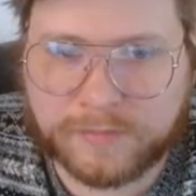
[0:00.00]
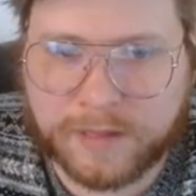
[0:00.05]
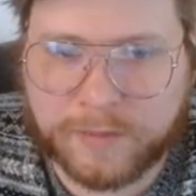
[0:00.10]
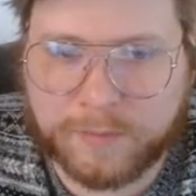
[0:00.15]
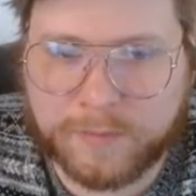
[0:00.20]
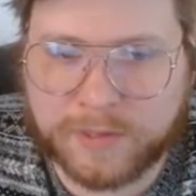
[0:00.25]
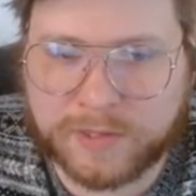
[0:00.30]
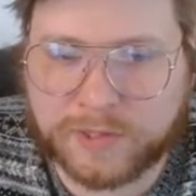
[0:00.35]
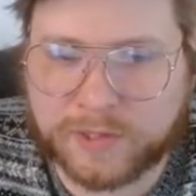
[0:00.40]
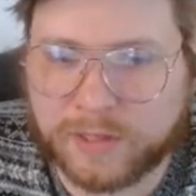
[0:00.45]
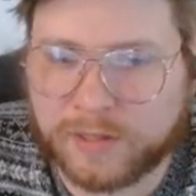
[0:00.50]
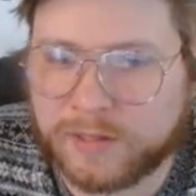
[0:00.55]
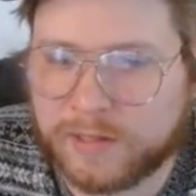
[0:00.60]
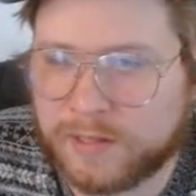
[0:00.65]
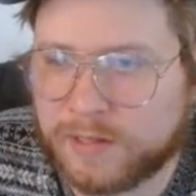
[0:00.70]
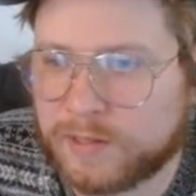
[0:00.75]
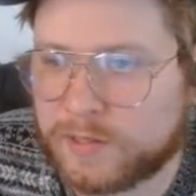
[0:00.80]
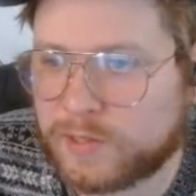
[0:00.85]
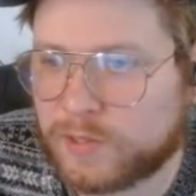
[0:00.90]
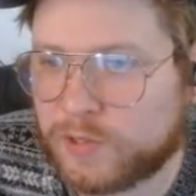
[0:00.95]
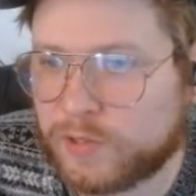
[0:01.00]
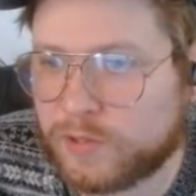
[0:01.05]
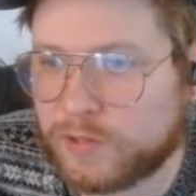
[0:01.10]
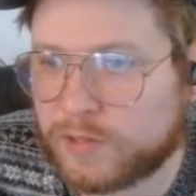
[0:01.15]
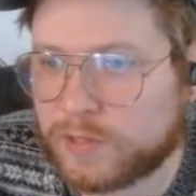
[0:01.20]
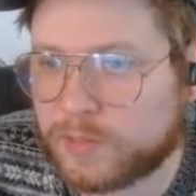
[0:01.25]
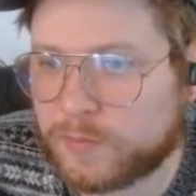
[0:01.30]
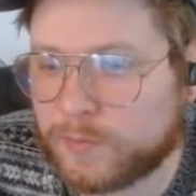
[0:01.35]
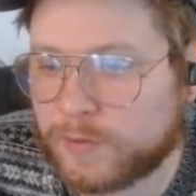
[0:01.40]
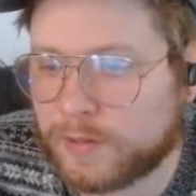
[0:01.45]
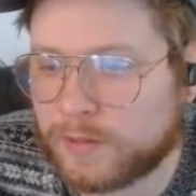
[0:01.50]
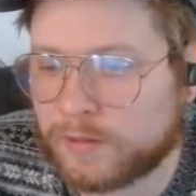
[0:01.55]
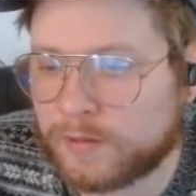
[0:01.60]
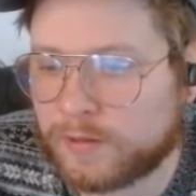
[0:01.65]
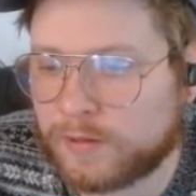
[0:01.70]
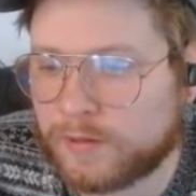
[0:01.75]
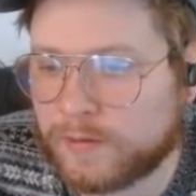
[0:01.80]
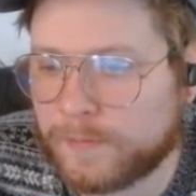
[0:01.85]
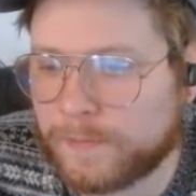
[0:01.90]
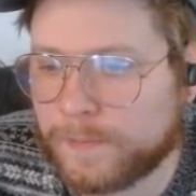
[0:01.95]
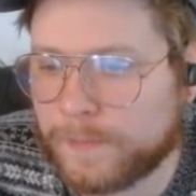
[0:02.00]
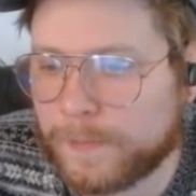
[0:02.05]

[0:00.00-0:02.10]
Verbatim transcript: They missed on the Ingenious Smith.